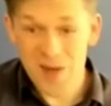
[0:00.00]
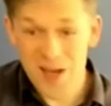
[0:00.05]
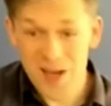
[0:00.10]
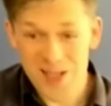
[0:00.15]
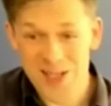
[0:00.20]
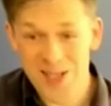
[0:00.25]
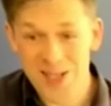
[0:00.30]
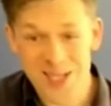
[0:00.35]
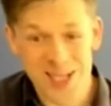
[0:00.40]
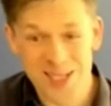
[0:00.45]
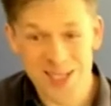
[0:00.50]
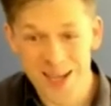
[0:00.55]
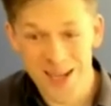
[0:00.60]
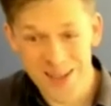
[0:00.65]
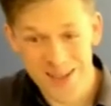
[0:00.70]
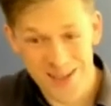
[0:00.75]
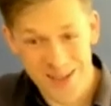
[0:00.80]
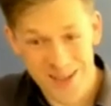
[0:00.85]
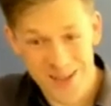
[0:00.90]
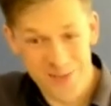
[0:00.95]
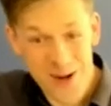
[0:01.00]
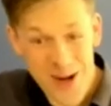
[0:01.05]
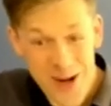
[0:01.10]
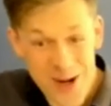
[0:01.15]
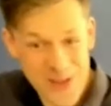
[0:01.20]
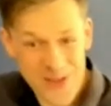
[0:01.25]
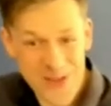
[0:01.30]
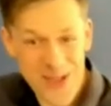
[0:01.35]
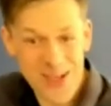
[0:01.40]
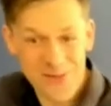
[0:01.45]
message is that it's very
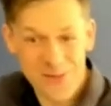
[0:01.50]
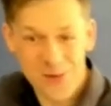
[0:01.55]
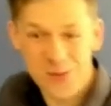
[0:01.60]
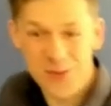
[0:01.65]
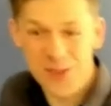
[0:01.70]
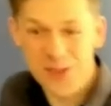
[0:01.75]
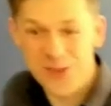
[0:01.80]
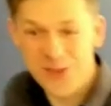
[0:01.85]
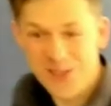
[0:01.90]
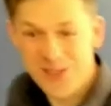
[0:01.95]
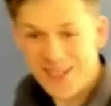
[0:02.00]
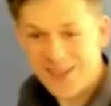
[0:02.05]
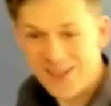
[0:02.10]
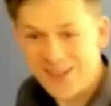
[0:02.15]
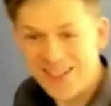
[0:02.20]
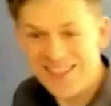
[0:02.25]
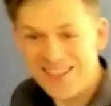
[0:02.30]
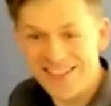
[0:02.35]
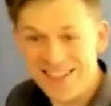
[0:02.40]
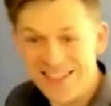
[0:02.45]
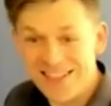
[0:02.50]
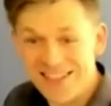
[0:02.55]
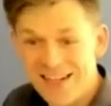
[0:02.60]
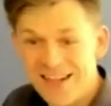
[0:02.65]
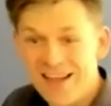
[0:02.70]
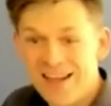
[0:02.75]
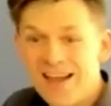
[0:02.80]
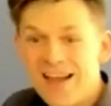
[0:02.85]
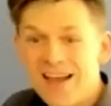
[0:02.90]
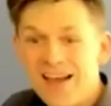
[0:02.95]
important to minimize this,
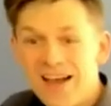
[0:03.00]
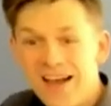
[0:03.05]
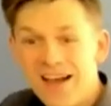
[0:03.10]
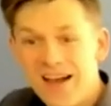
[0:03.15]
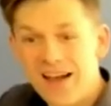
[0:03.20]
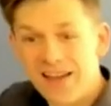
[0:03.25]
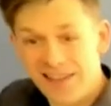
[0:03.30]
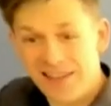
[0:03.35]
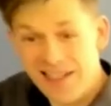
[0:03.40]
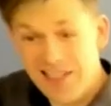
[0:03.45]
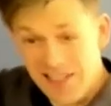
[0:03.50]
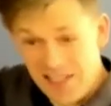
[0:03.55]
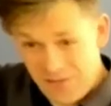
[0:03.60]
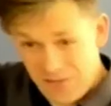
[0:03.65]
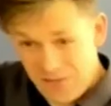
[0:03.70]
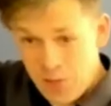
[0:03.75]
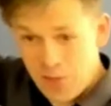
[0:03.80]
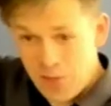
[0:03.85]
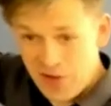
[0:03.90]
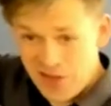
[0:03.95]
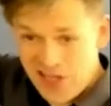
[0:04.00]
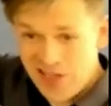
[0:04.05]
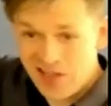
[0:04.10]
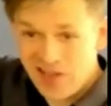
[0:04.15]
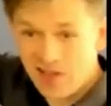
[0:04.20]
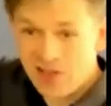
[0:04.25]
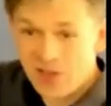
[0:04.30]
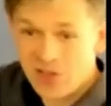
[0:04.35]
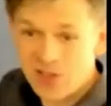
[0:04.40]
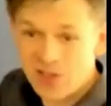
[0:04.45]
uh, at least if you
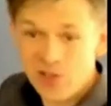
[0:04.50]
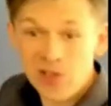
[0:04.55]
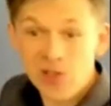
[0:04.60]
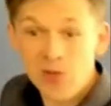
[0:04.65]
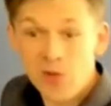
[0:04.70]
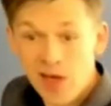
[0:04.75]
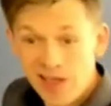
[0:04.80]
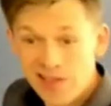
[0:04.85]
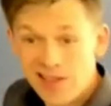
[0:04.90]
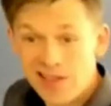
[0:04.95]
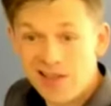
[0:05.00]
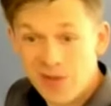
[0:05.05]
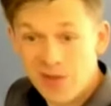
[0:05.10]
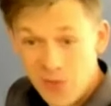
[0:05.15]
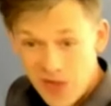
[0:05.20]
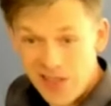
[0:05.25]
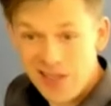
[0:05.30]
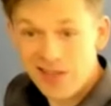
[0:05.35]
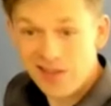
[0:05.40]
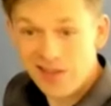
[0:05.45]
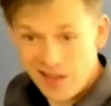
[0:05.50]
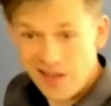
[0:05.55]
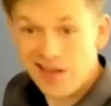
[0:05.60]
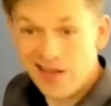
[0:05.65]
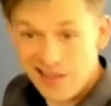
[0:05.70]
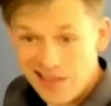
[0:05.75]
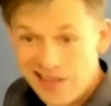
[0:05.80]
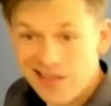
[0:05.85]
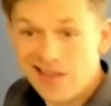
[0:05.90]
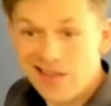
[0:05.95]
presented duality in the way that I
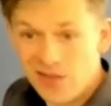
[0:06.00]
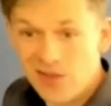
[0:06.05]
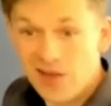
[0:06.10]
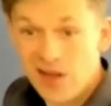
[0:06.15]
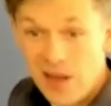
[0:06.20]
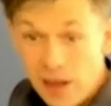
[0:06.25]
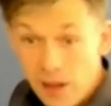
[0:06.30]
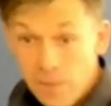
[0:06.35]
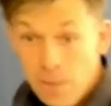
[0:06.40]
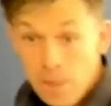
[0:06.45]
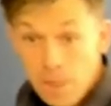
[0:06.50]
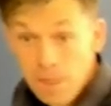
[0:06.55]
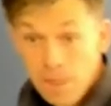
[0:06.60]
did today.